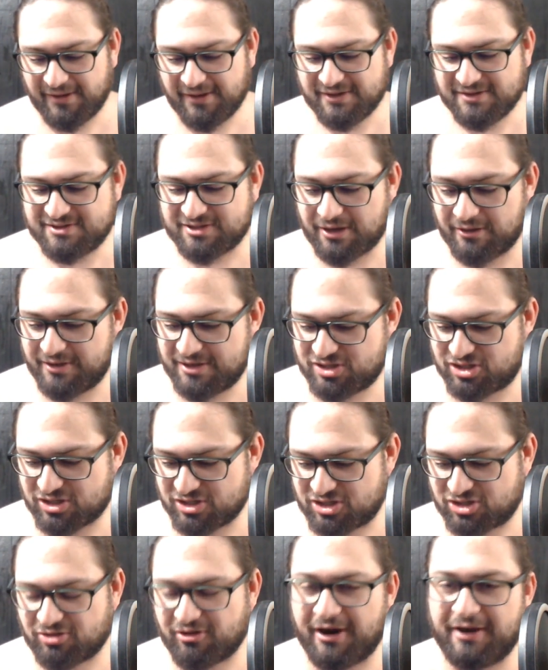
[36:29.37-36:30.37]
So he's
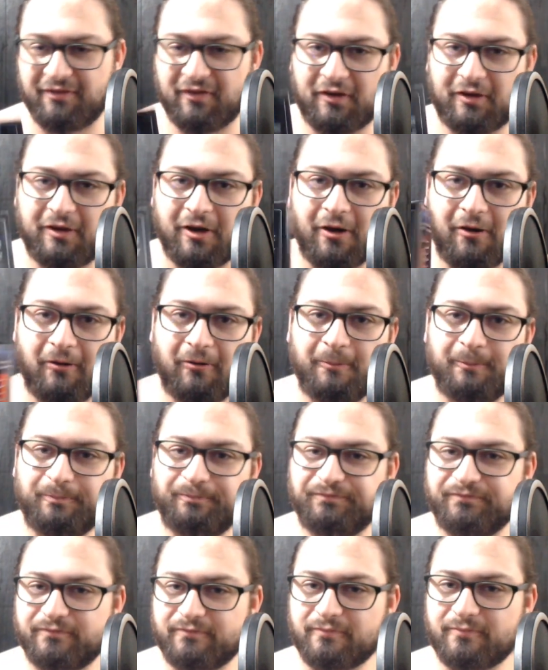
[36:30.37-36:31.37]
just trying to
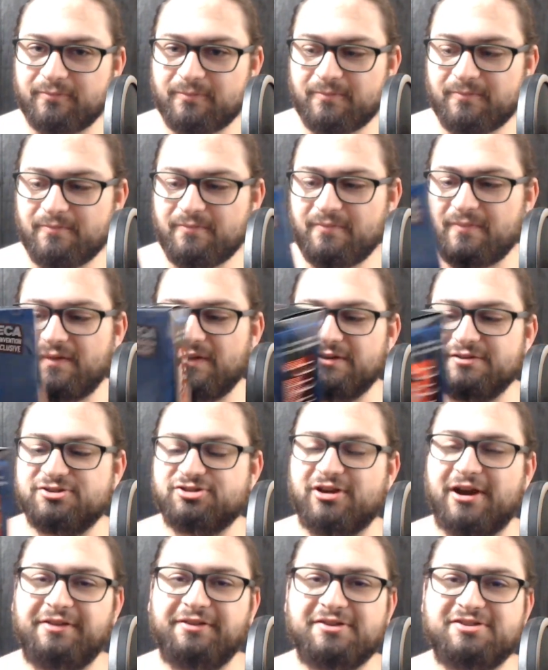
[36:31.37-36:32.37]

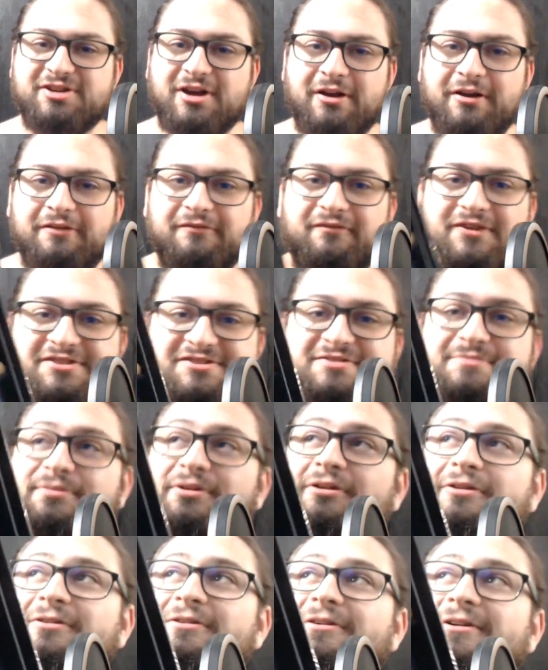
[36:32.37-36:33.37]
turn
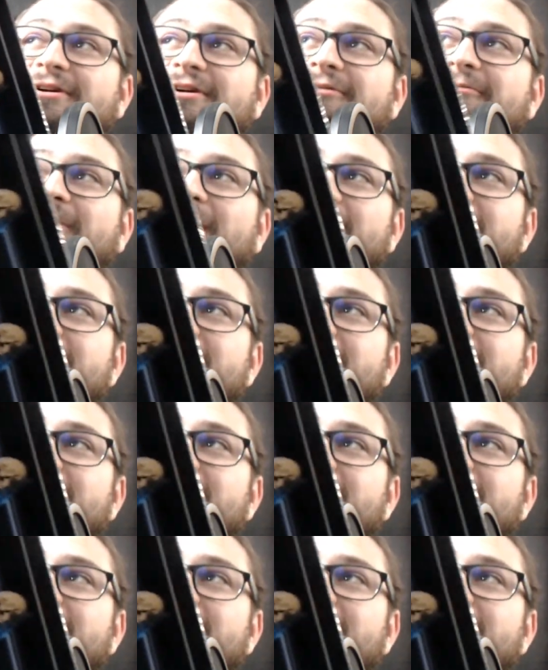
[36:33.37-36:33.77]
invisible while he's